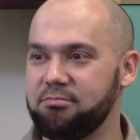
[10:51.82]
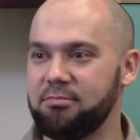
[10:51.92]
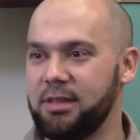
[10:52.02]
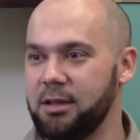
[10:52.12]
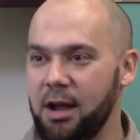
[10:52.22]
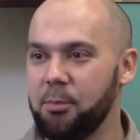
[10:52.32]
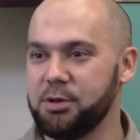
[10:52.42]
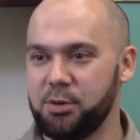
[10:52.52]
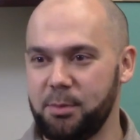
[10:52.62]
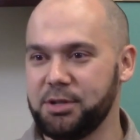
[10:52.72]
the
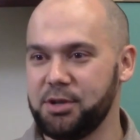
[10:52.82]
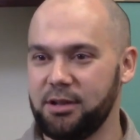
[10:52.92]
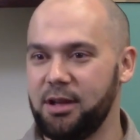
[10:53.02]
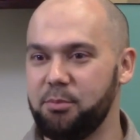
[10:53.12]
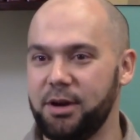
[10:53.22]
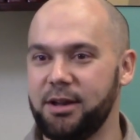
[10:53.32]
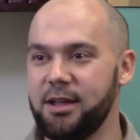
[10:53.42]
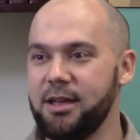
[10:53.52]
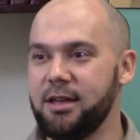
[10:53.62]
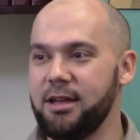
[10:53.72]
numbers were mashallah, but,
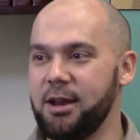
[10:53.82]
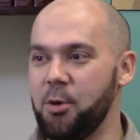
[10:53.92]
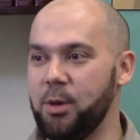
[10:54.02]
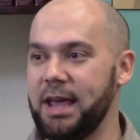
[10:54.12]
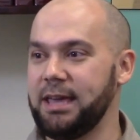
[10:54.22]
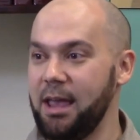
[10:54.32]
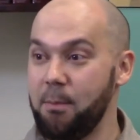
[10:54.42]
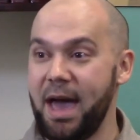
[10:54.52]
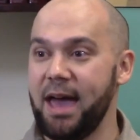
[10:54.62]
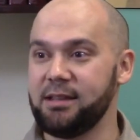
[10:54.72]
you know, when I came
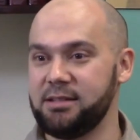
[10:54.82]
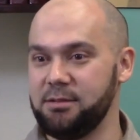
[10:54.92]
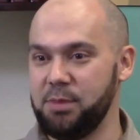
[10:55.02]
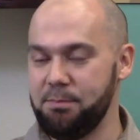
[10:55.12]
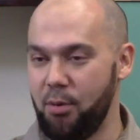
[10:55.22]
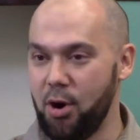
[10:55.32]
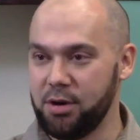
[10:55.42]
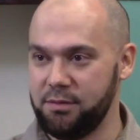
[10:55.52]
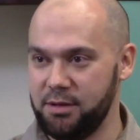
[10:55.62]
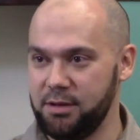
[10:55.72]
back to be part
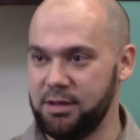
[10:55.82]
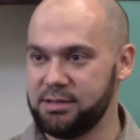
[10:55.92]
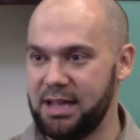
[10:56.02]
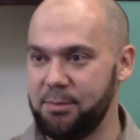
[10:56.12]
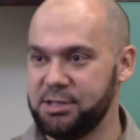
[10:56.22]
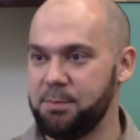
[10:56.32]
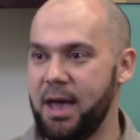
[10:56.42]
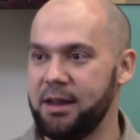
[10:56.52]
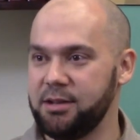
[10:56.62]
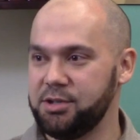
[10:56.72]
of the Islam and
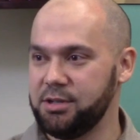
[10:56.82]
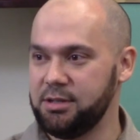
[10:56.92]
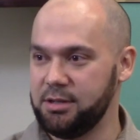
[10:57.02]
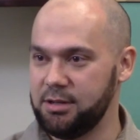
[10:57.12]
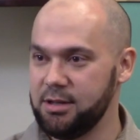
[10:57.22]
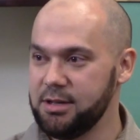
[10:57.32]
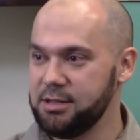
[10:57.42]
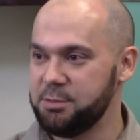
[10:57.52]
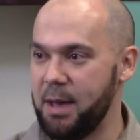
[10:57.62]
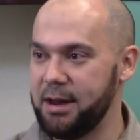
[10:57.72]
Spanish and the
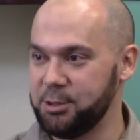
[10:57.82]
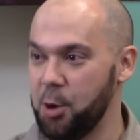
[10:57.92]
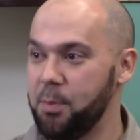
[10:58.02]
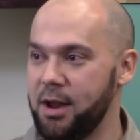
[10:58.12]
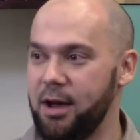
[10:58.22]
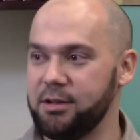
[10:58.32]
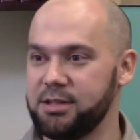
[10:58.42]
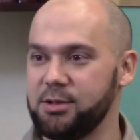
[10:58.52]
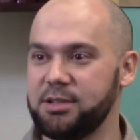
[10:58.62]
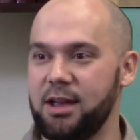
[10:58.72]
Spanish open house,
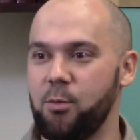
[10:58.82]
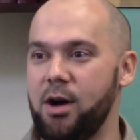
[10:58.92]
I was like,